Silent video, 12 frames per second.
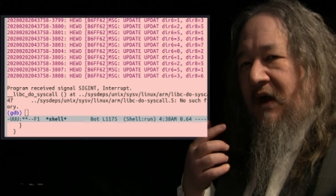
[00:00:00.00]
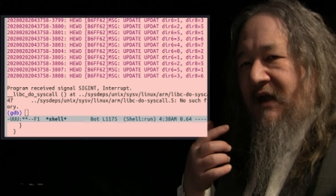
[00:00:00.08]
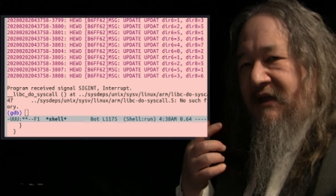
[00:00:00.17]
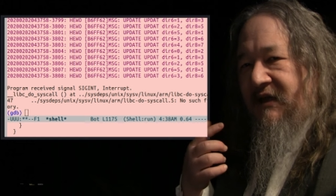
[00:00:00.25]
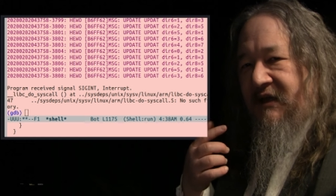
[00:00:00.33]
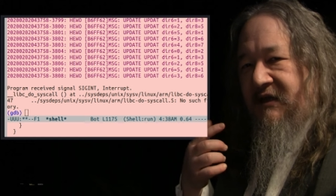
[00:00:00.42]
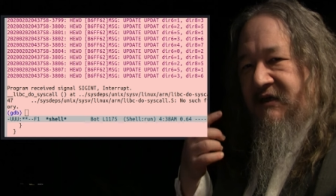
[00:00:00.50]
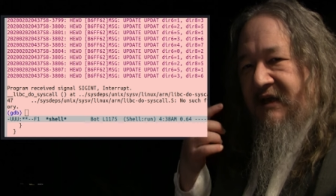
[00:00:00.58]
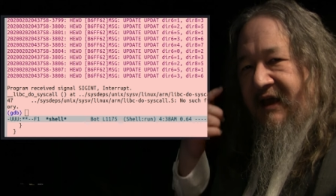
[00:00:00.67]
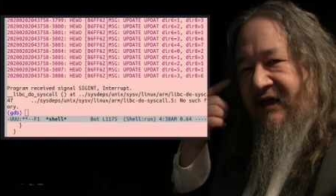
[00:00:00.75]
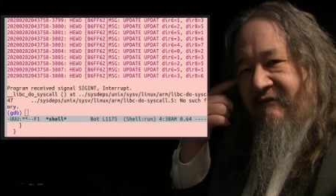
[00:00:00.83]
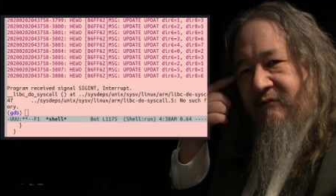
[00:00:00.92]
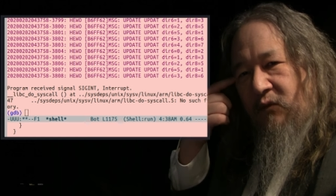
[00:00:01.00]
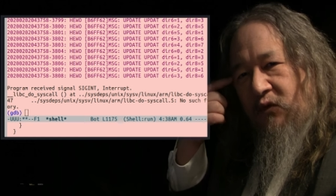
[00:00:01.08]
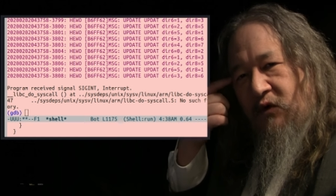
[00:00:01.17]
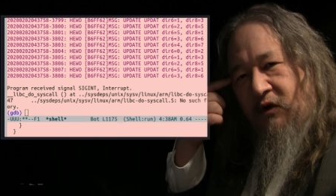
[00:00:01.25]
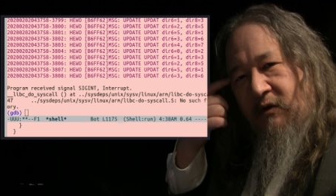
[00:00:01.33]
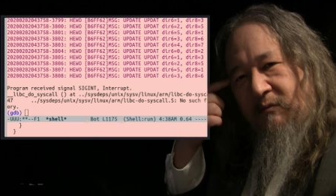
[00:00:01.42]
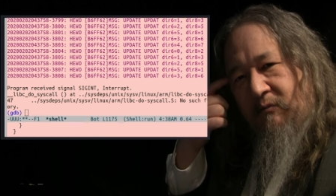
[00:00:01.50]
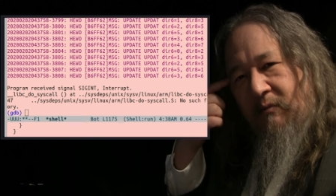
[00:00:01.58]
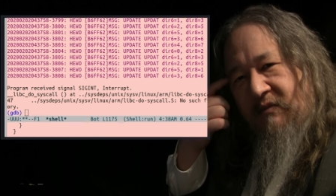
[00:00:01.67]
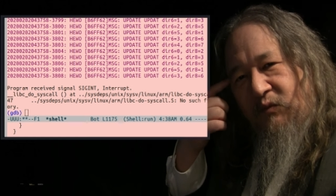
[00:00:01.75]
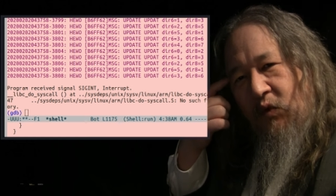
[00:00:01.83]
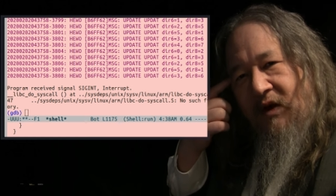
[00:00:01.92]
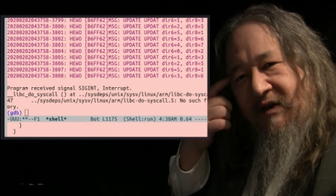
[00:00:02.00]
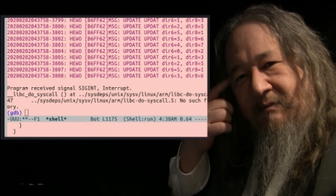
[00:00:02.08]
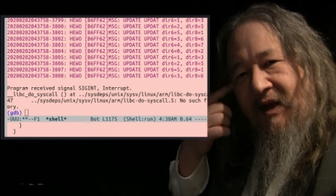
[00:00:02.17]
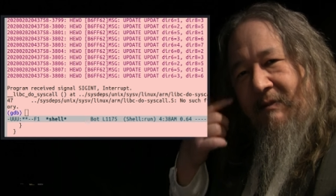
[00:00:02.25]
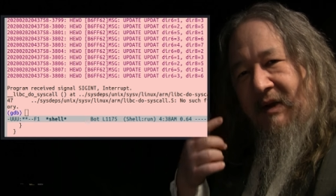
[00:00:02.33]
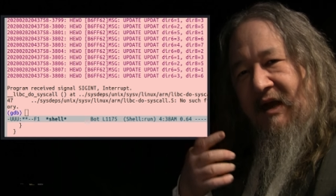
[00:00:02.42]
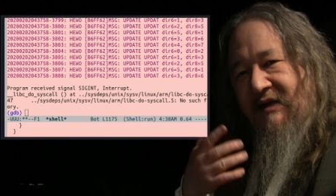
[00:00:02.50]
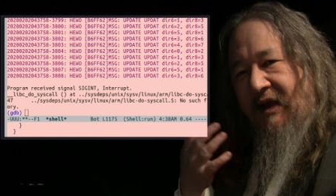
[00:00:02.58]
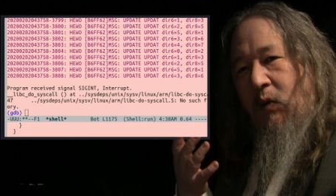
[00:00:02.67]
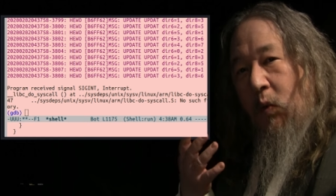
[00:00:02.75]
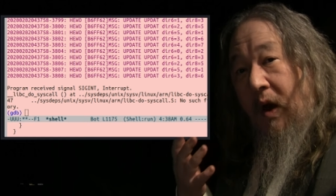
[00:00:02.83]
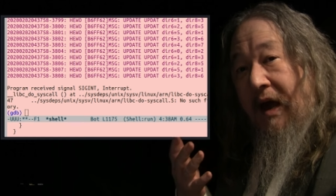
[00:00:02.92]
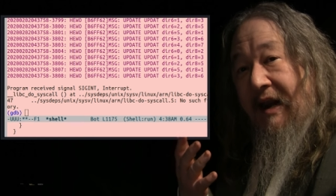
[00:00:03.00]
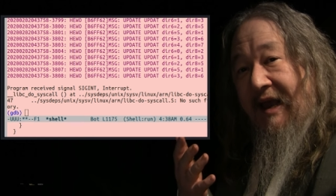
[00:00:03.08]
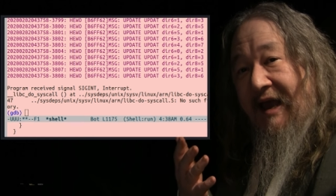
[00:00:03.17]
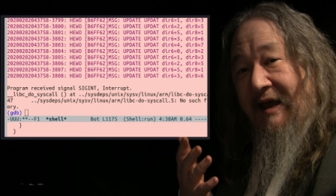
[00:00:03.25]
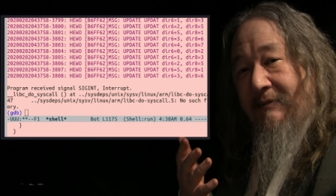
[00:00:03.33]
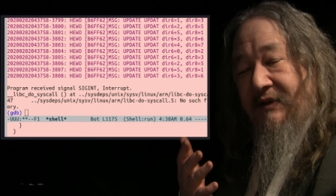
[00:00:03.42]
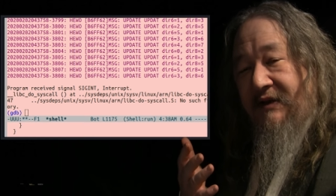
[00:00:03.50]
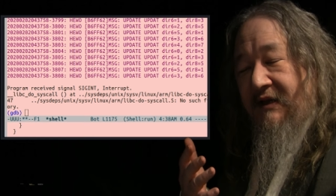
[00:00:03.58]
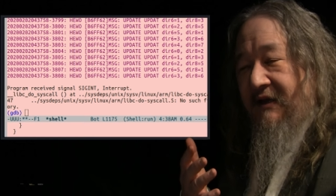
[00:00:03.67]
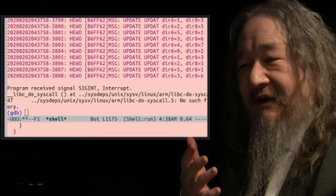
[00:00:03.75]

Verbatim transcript: I need to have more what in my mind I want to happen